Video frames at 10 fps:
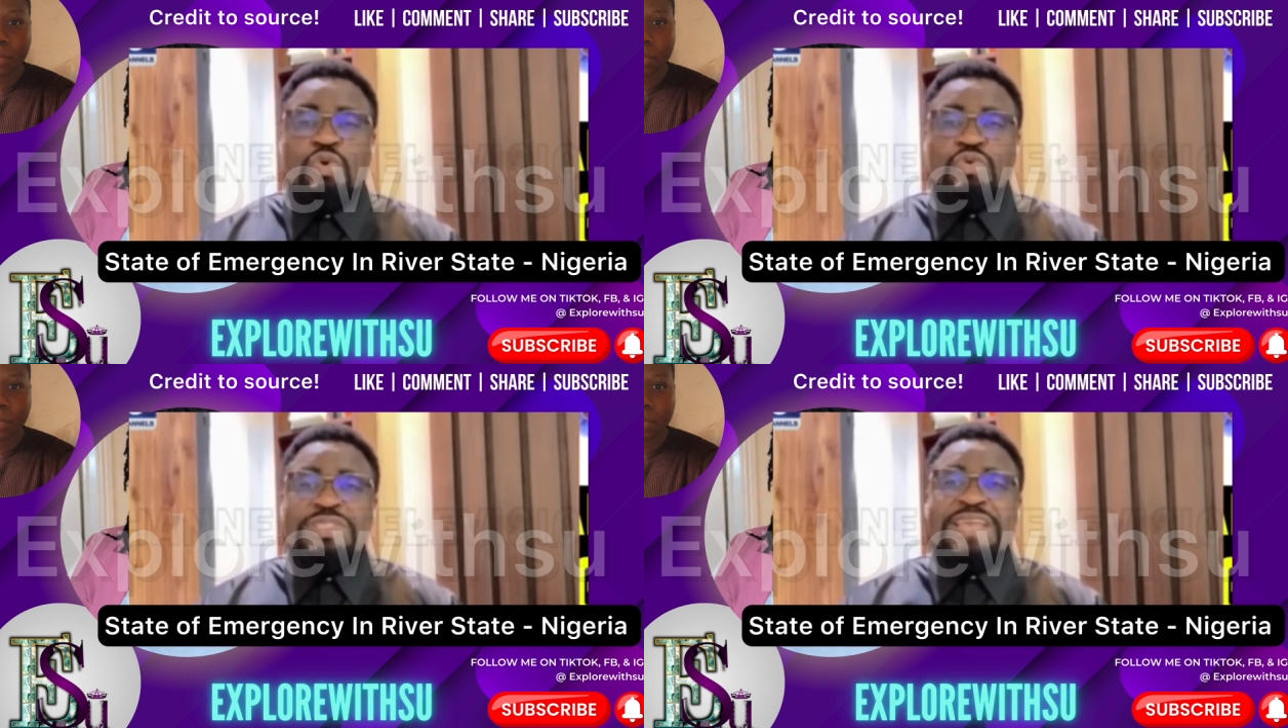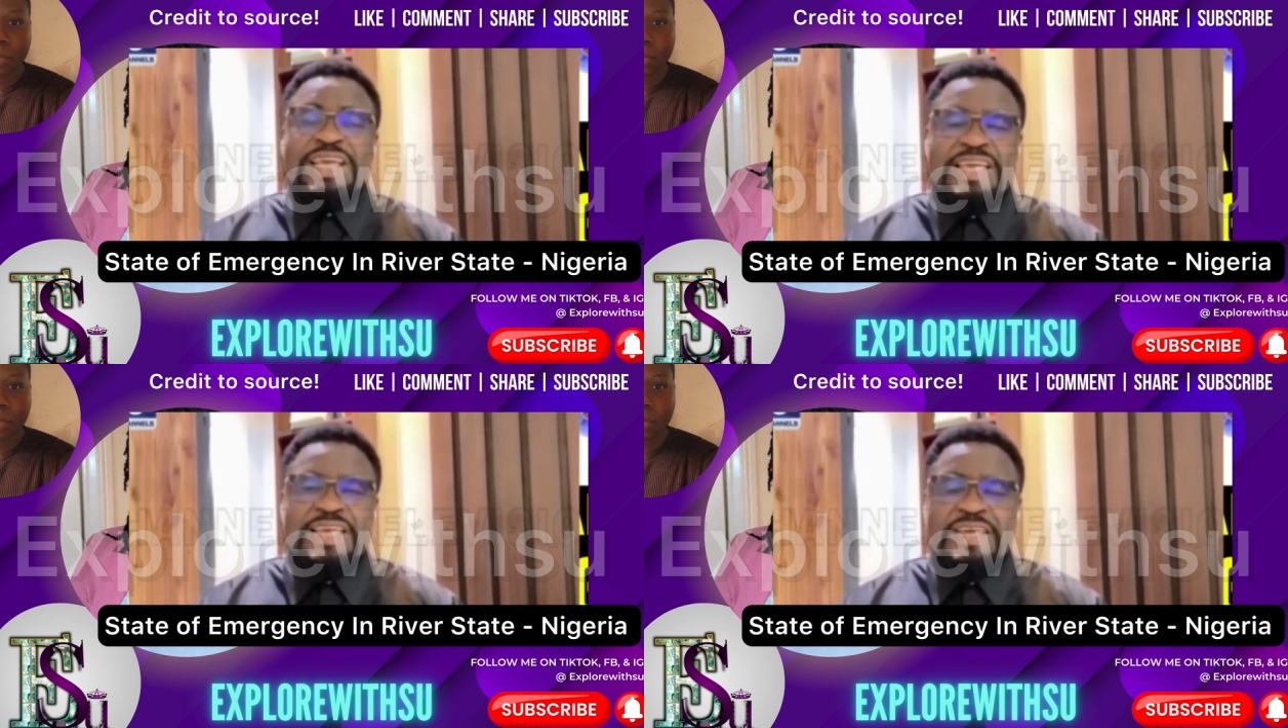to
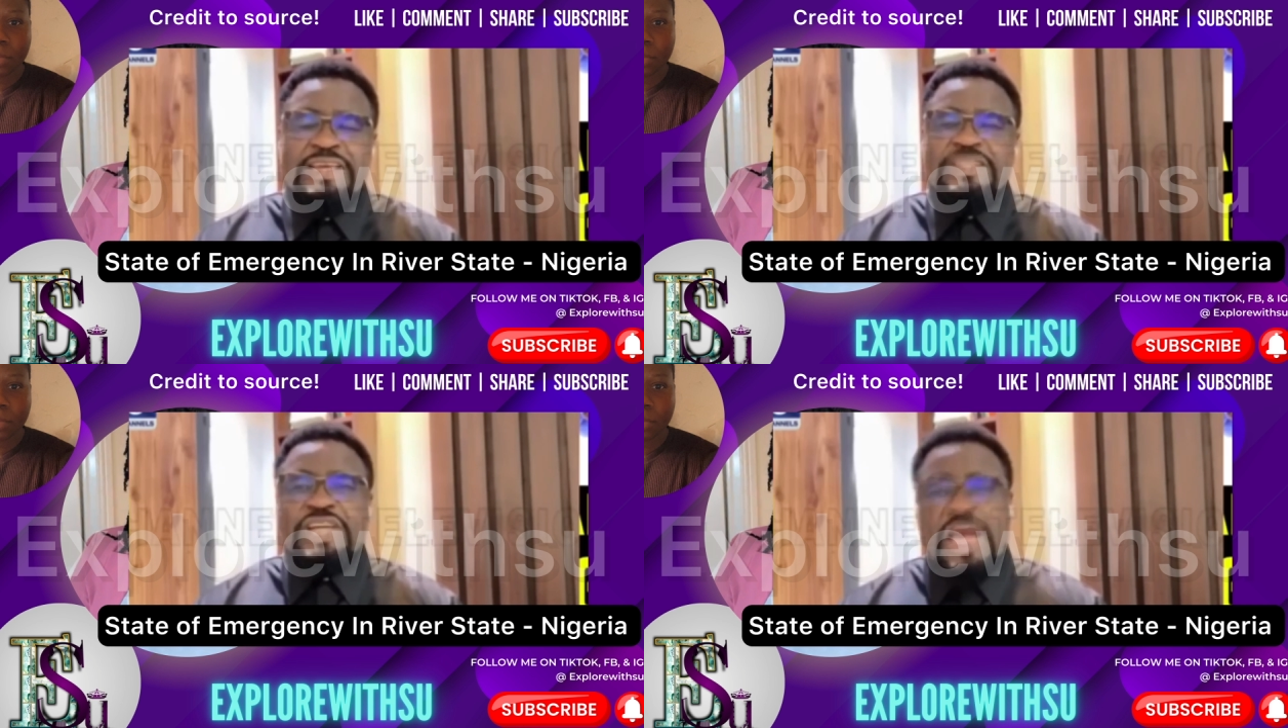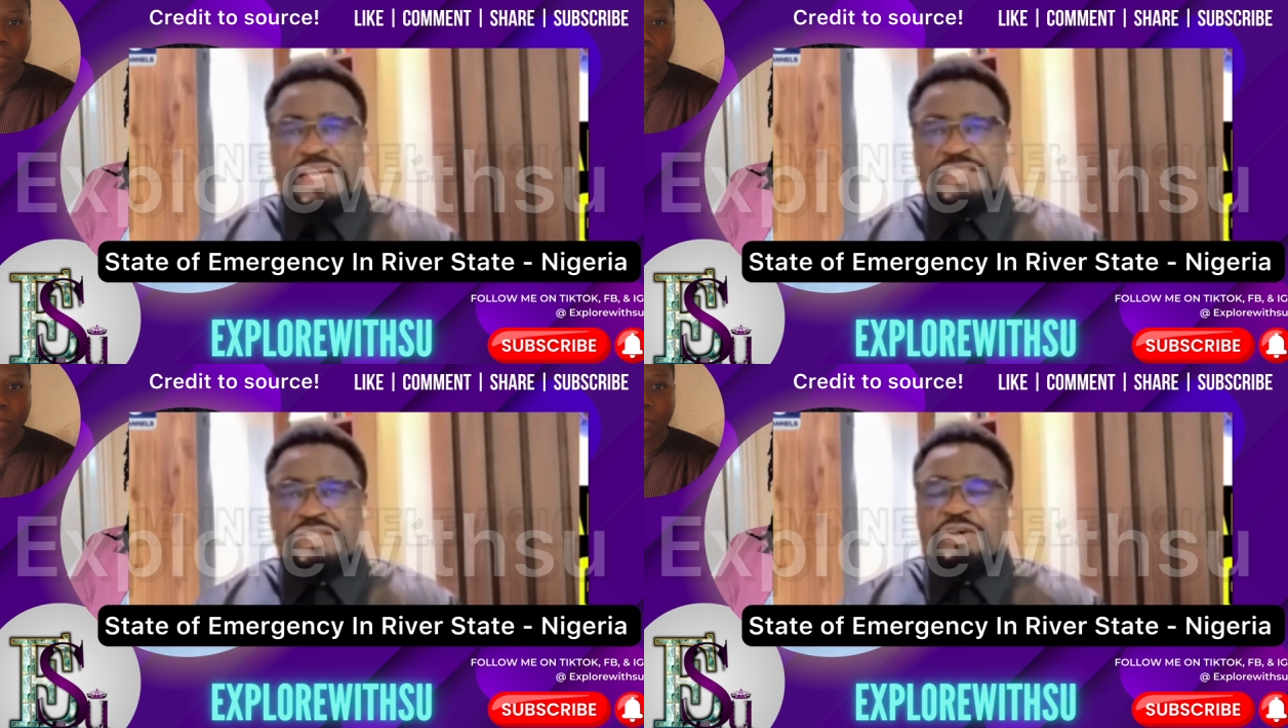take
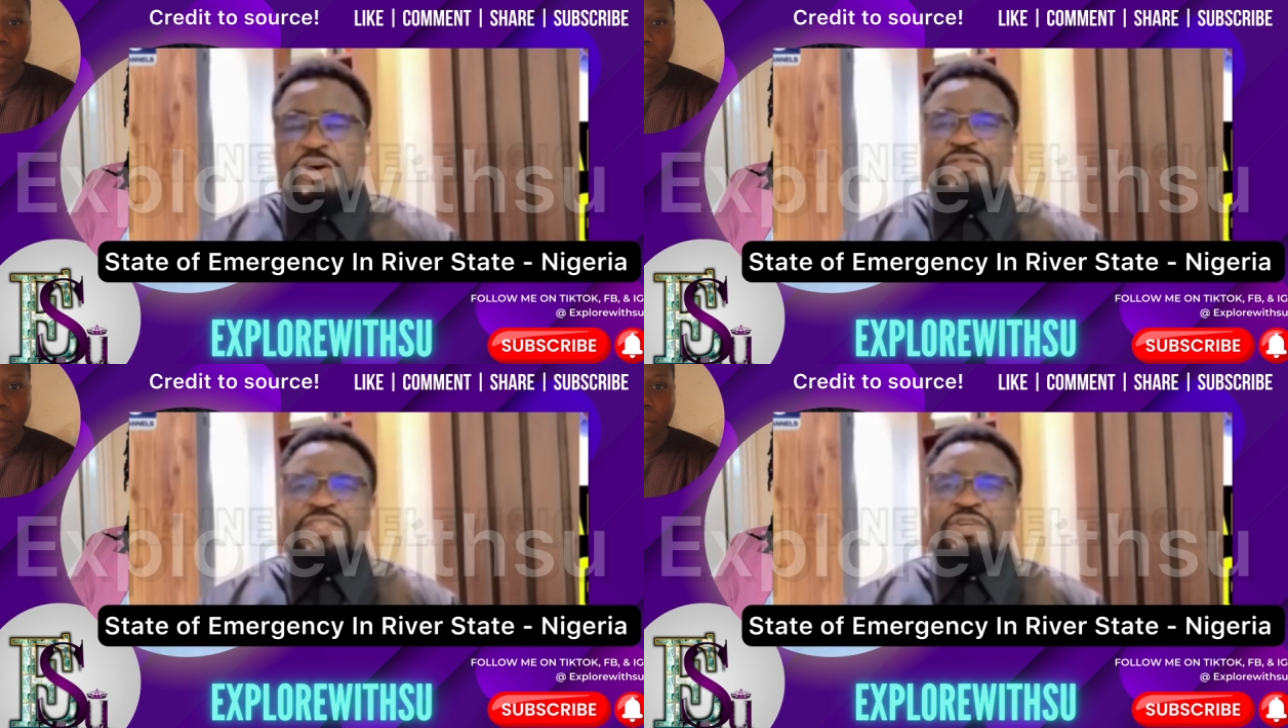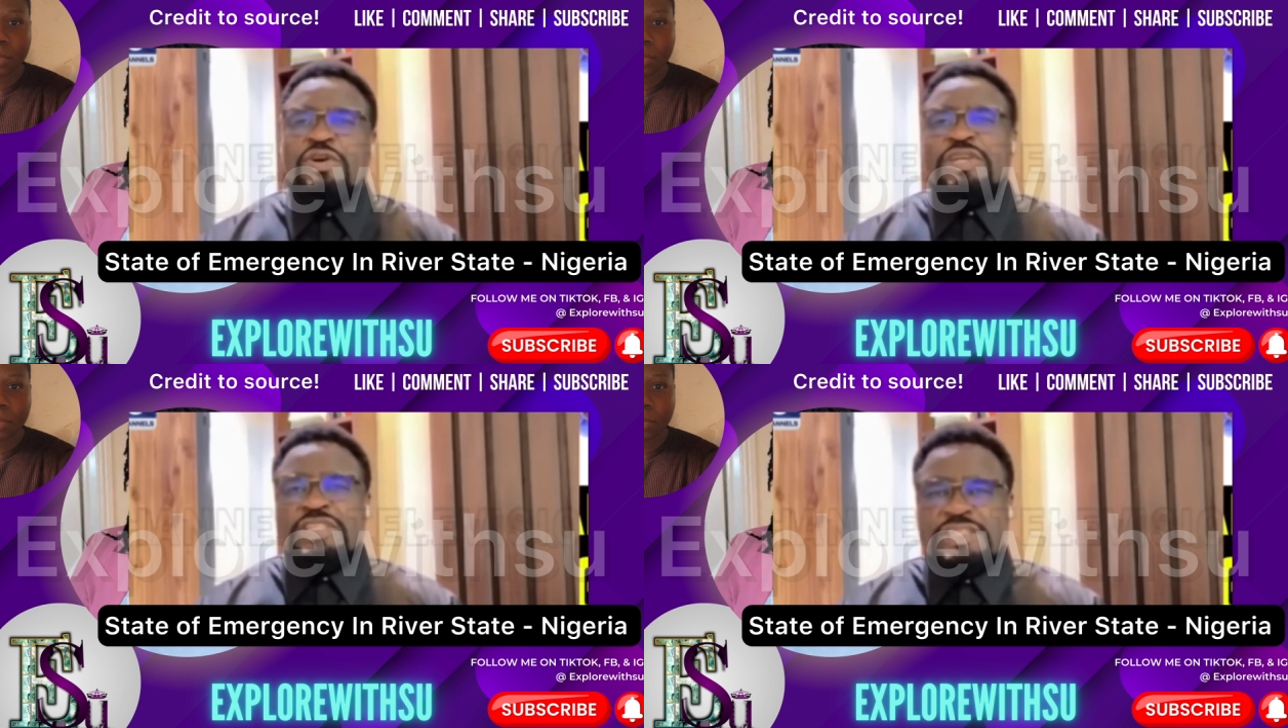charge of
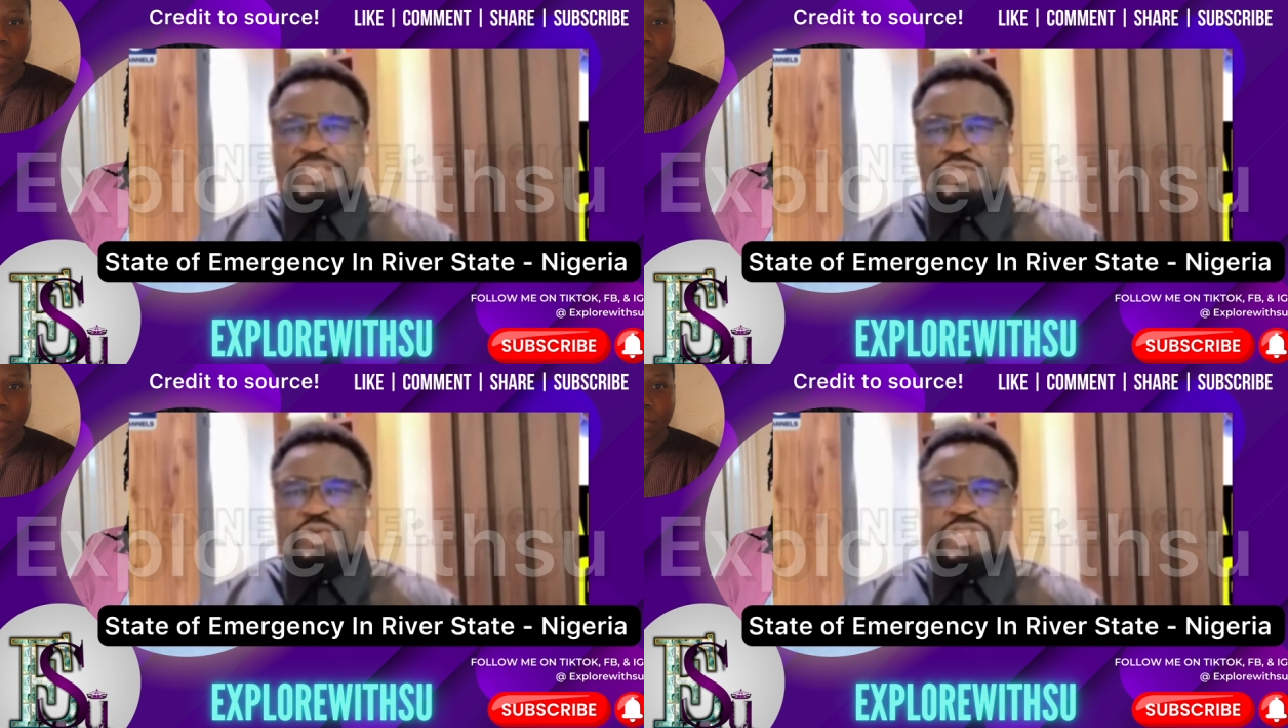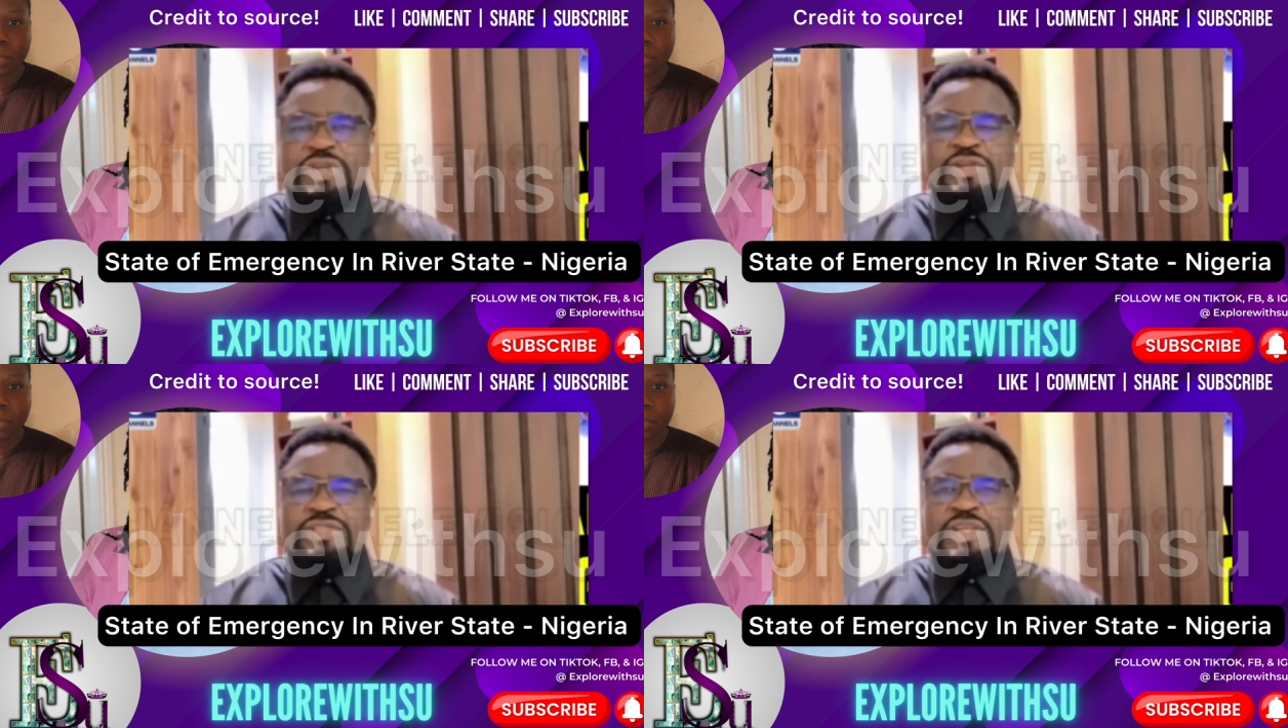security
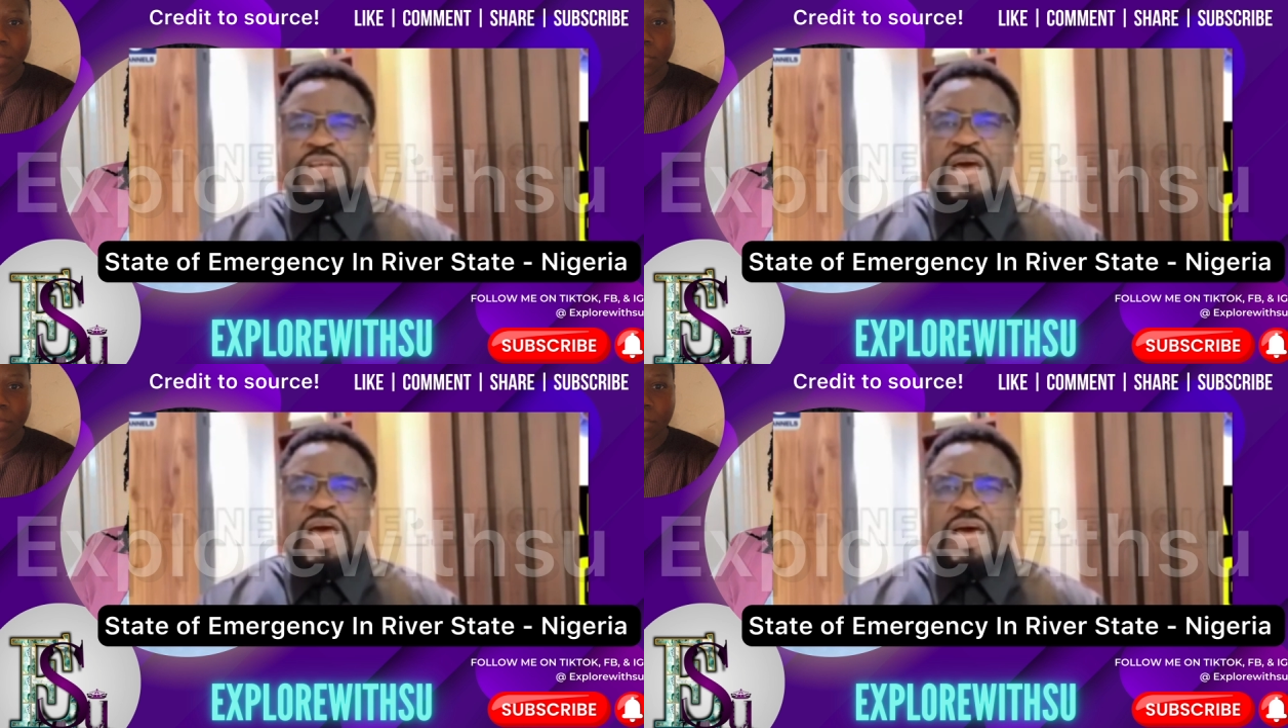situations,